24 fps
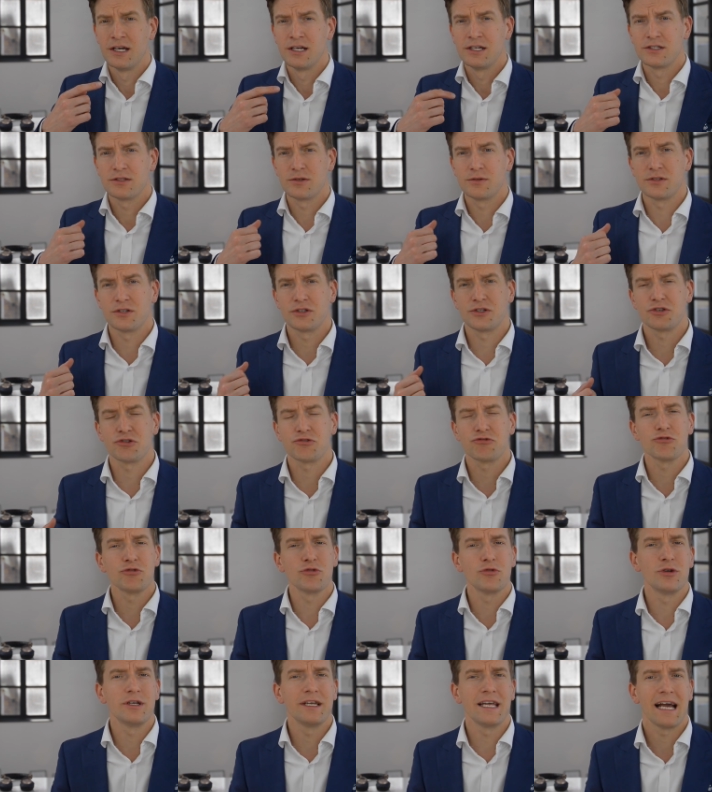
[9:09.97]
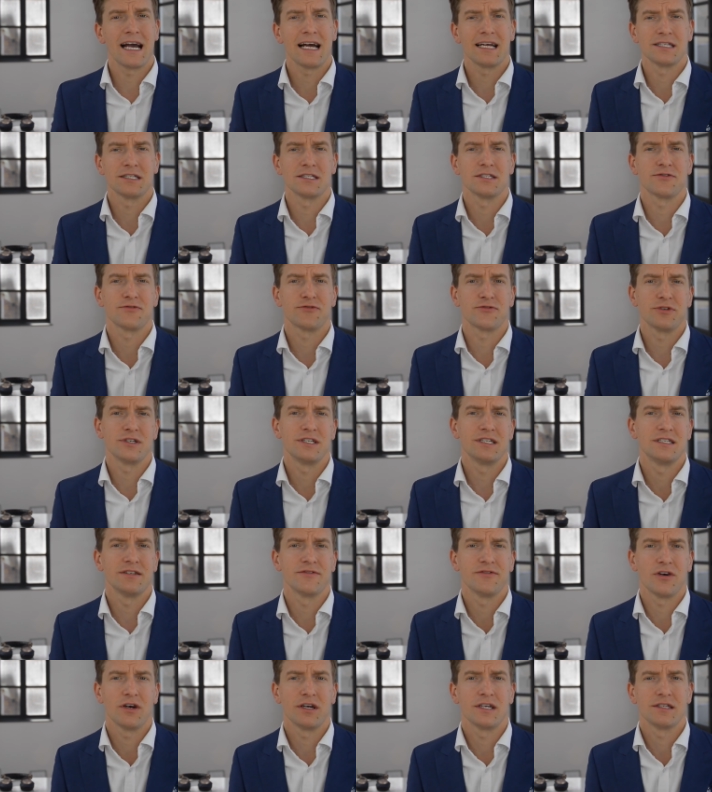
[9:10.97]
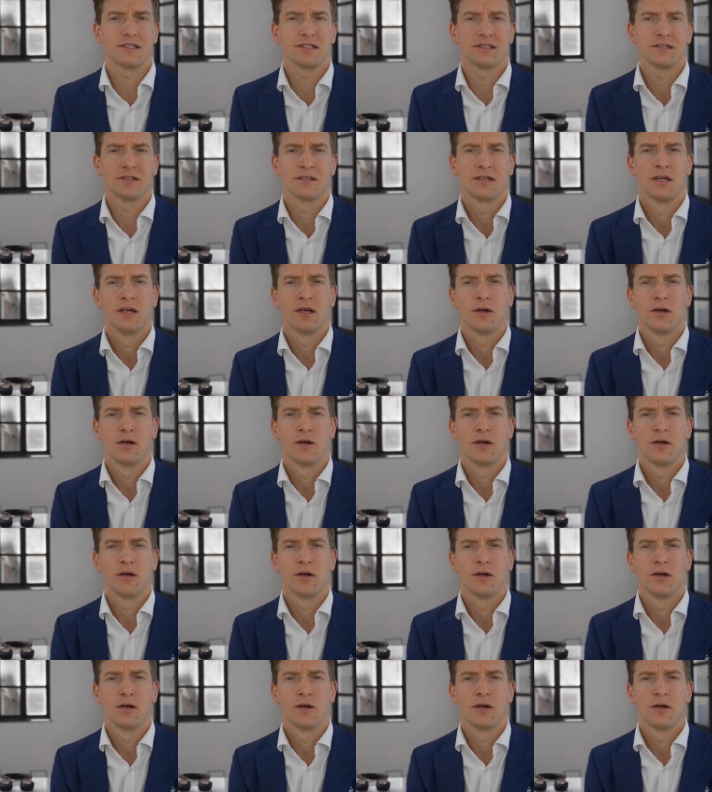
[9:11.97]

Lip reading: So it's a truly hands-free device.